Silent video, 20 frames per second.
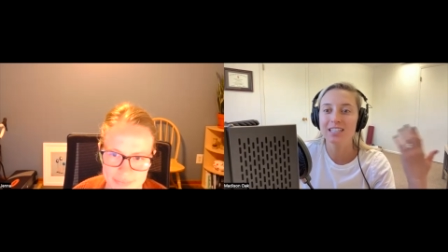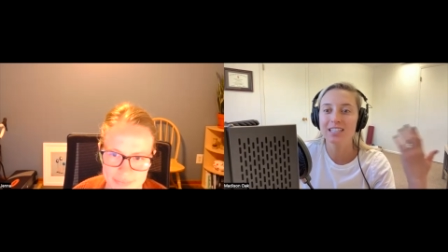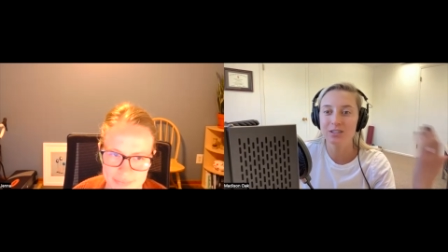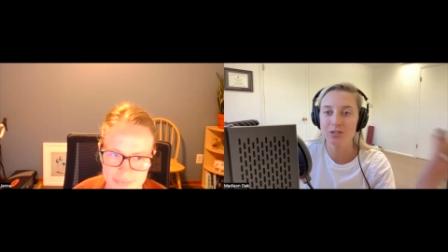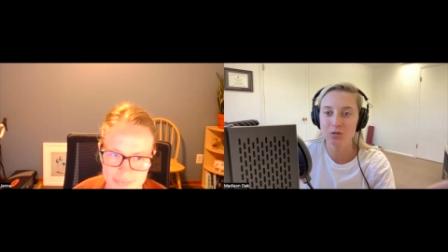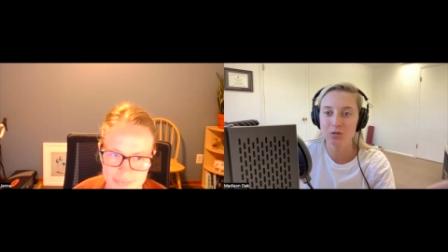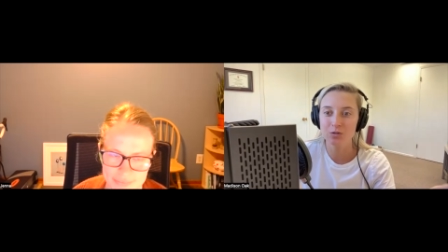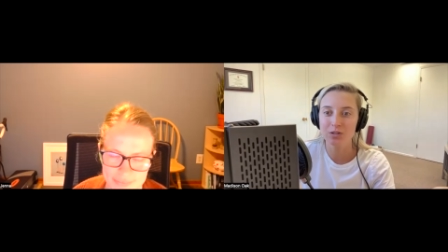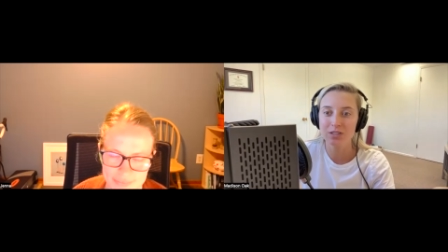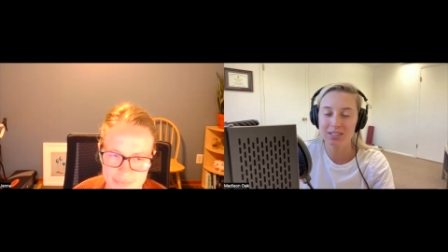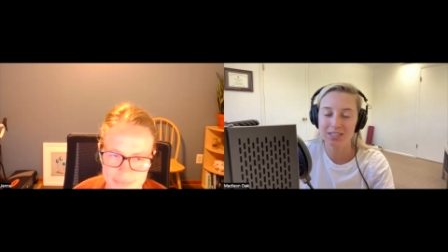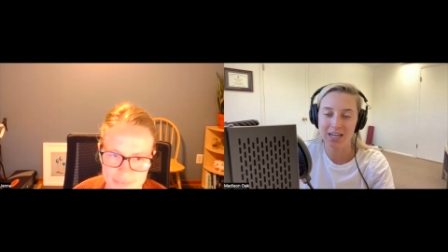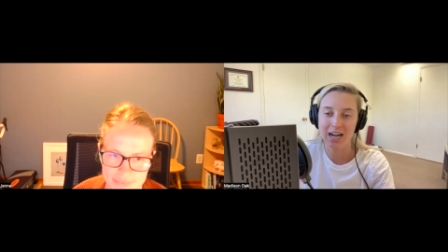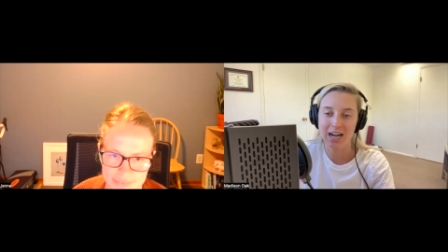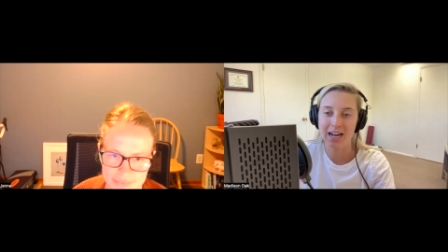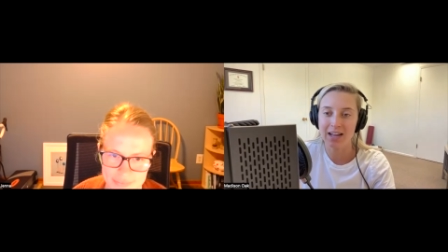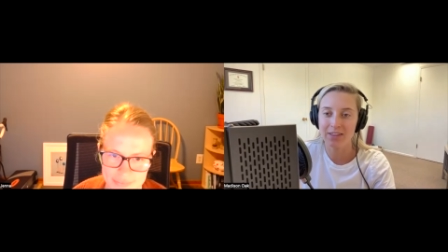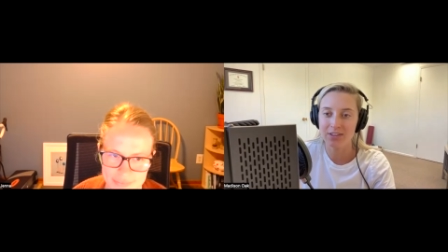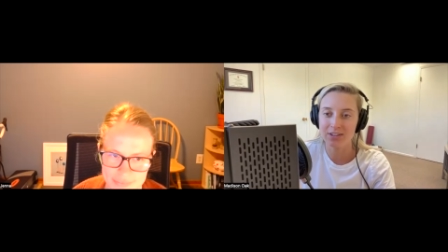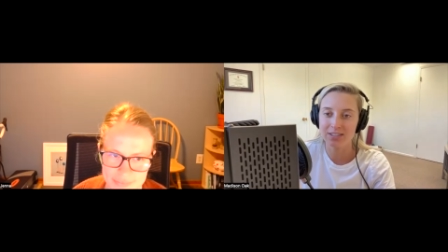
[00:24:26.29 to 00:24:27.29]
into the
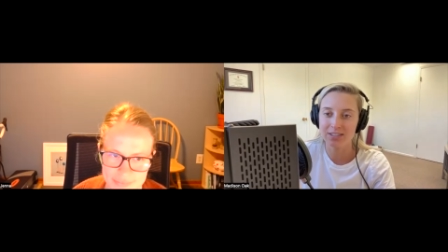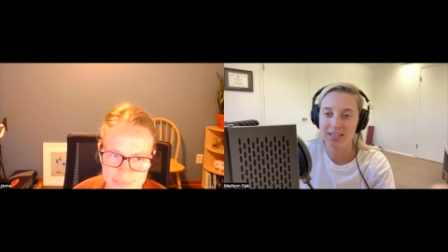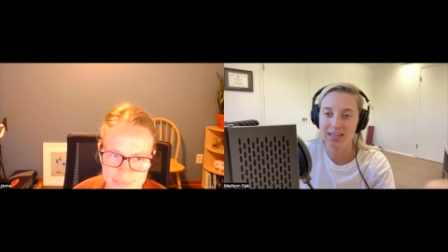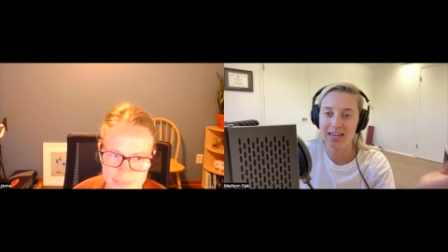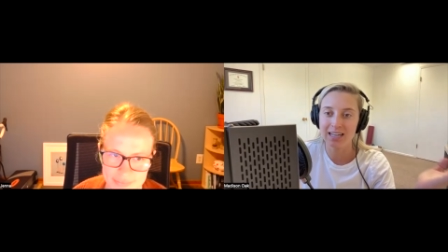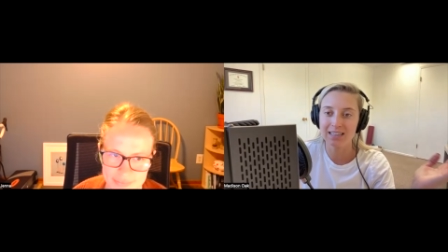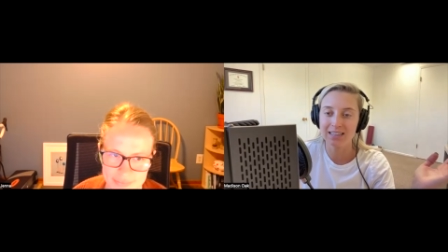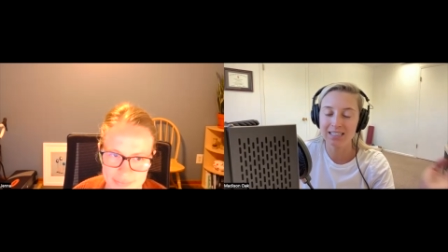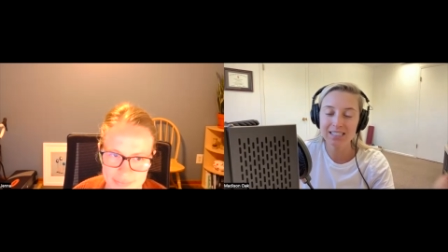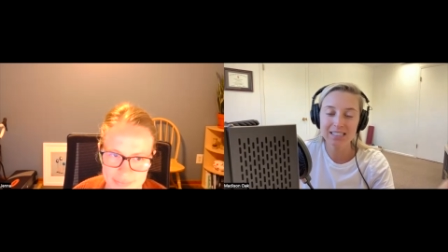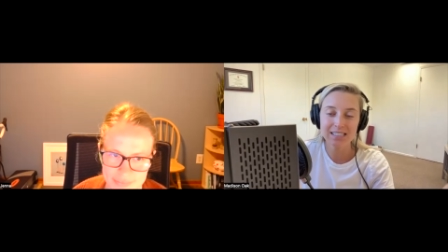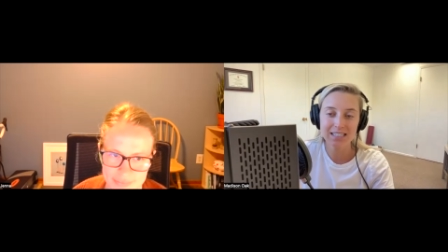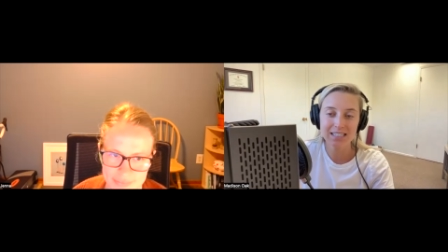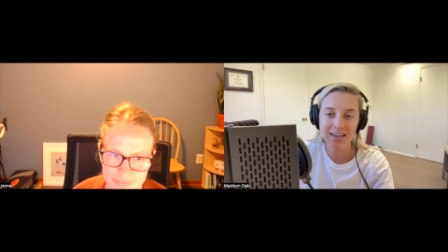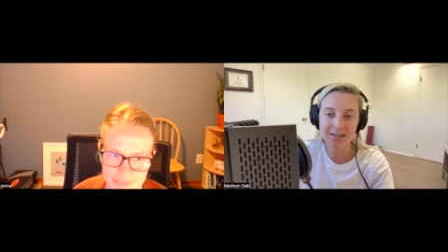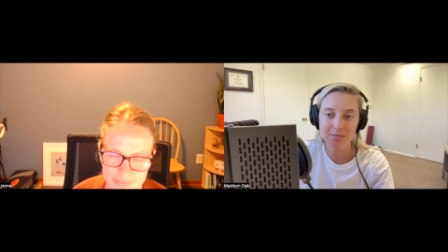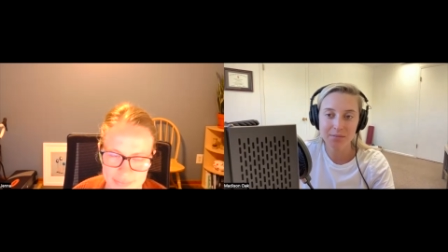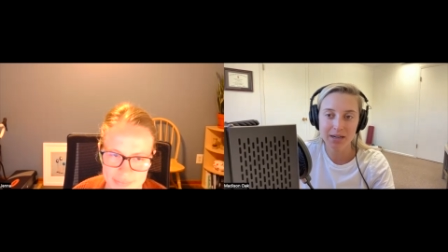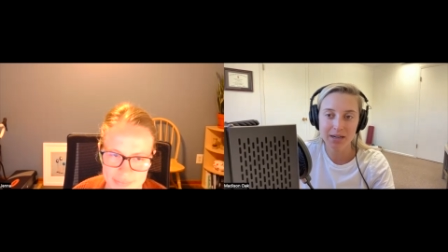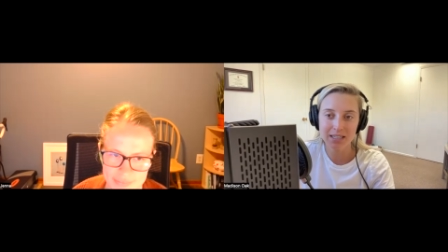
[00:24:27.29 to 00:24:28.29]
sky at the sun at least
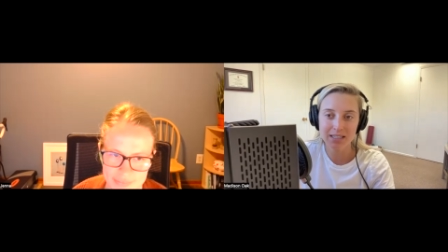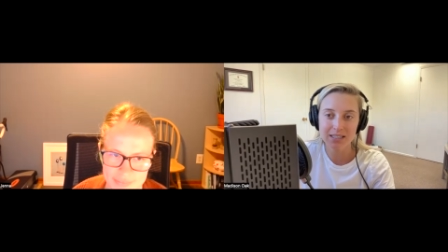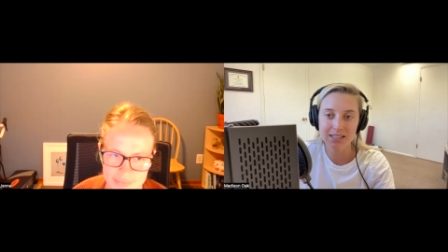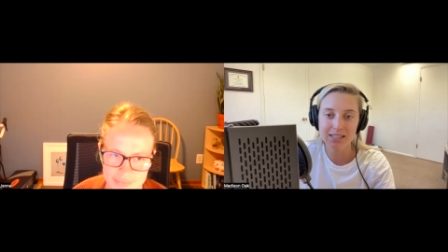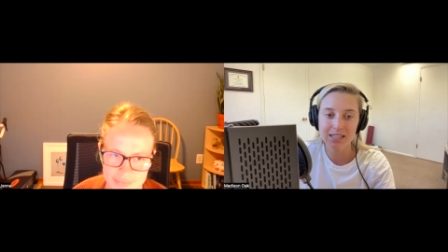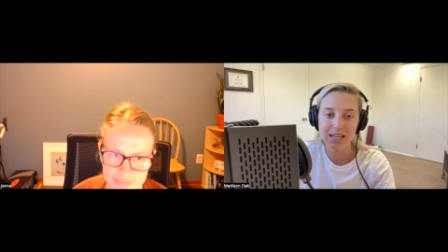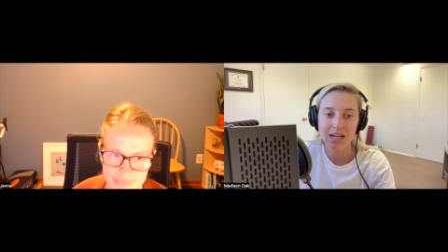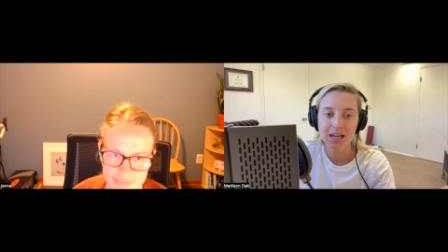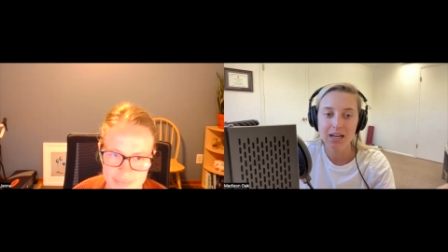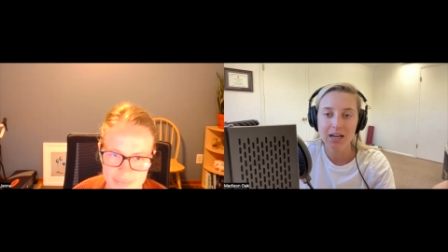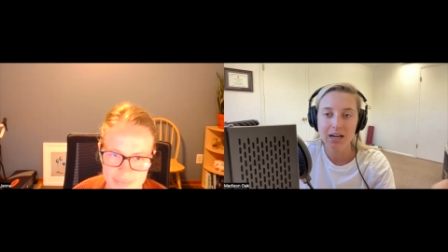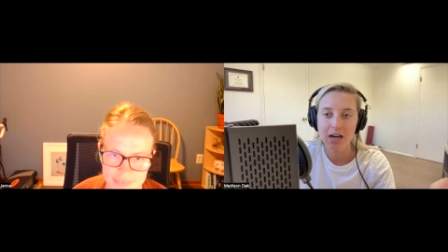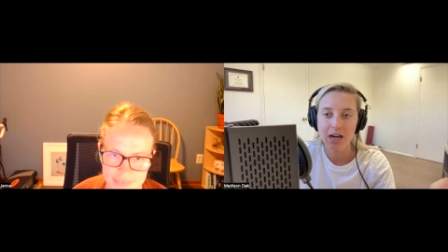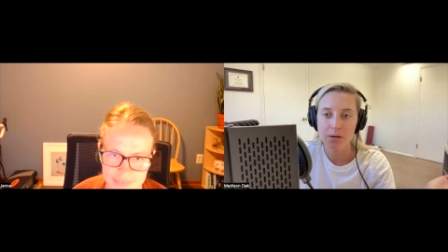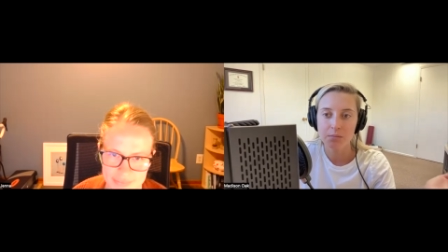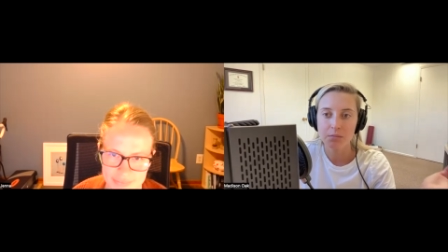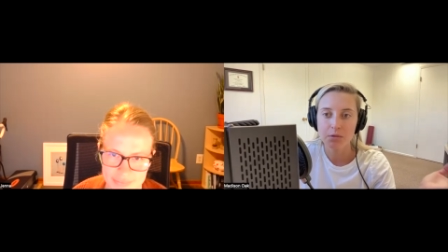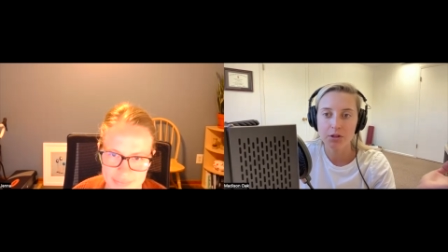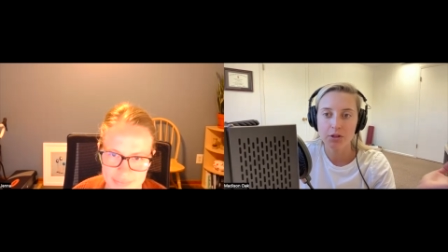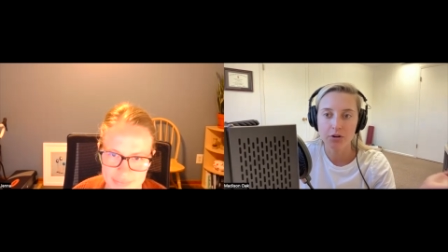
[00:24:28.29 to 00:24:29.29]
ten minutes,
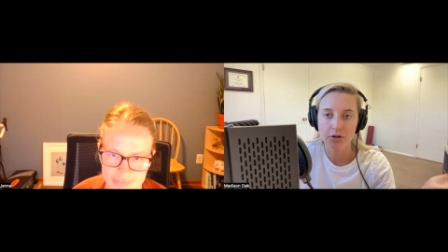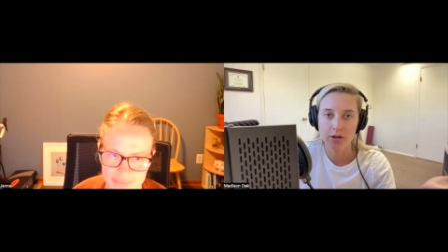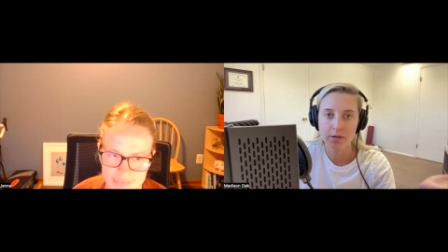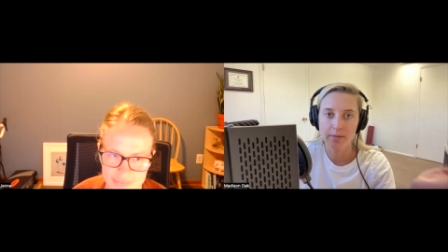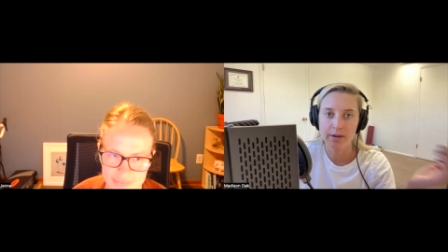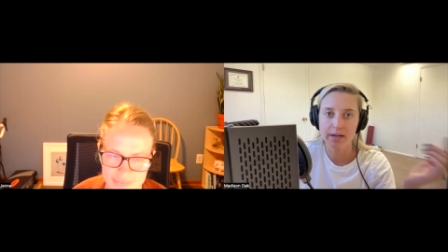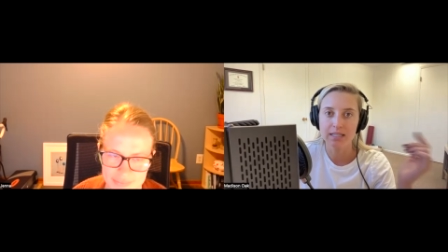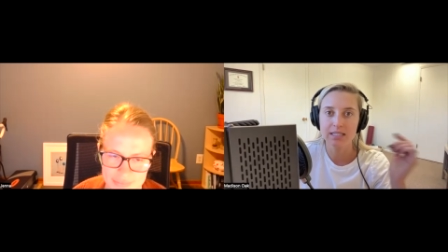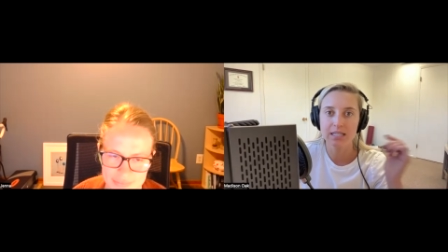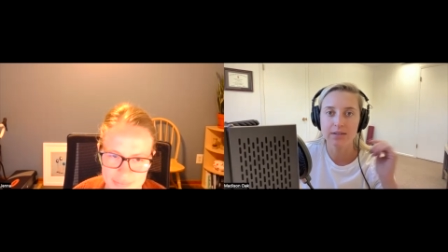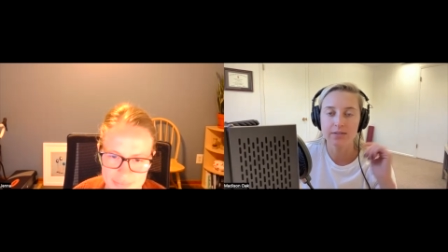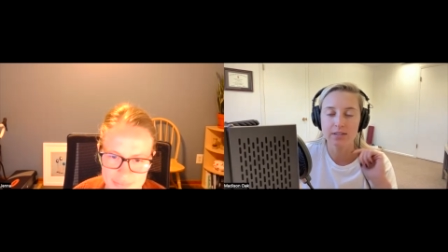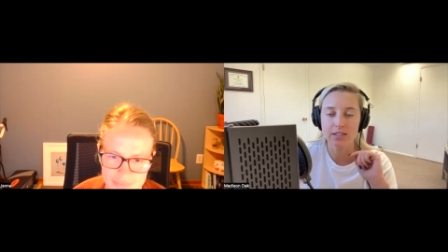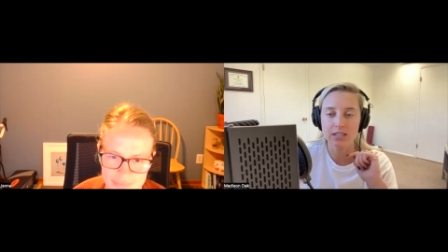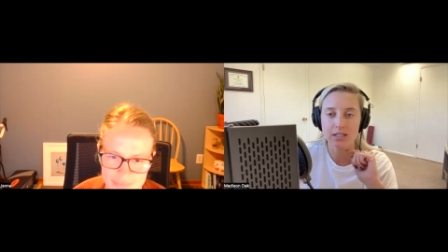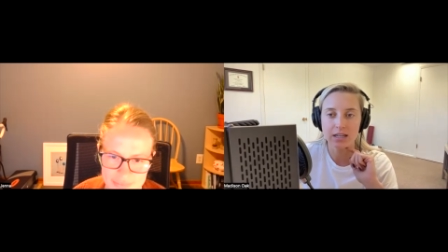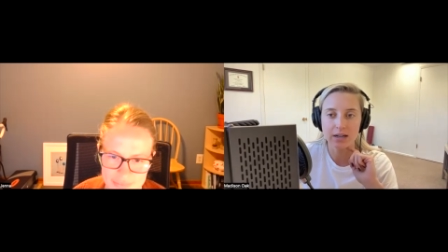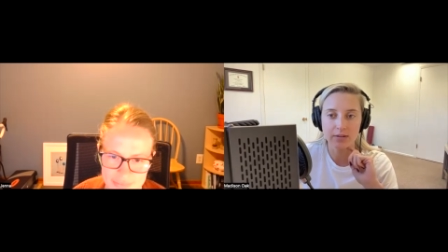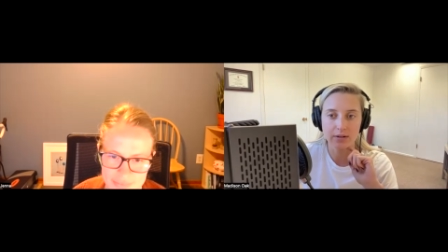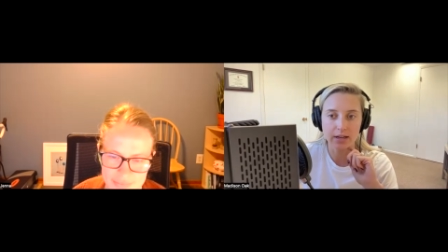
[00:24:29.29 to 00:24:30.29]
um, thirty minutes if
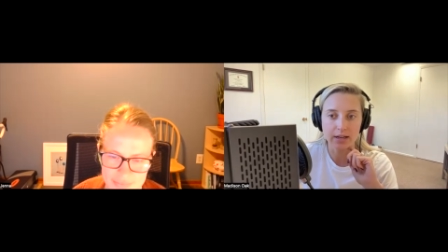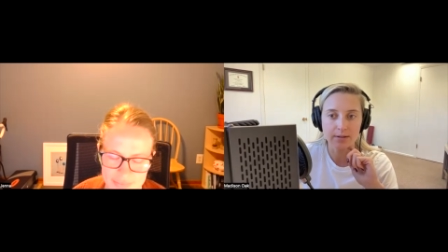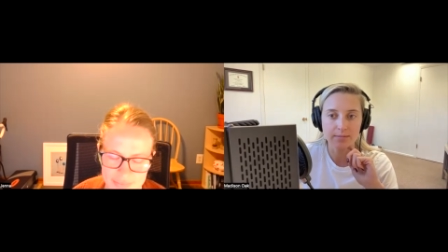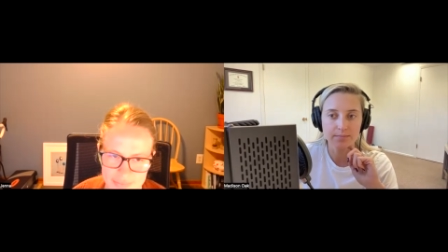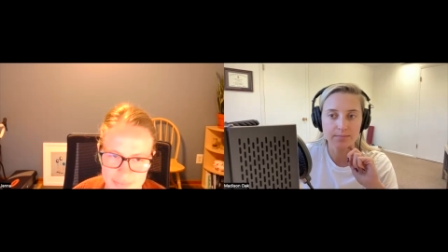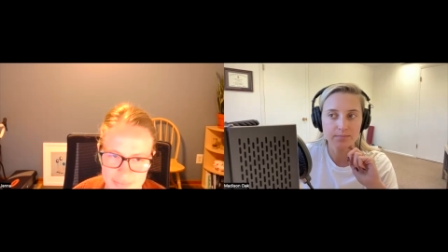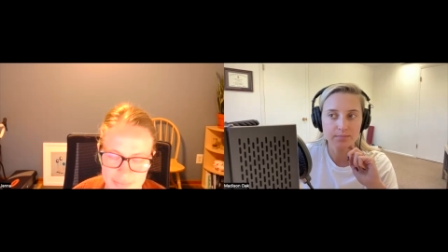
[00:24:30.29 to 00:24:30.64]
it's cloudy.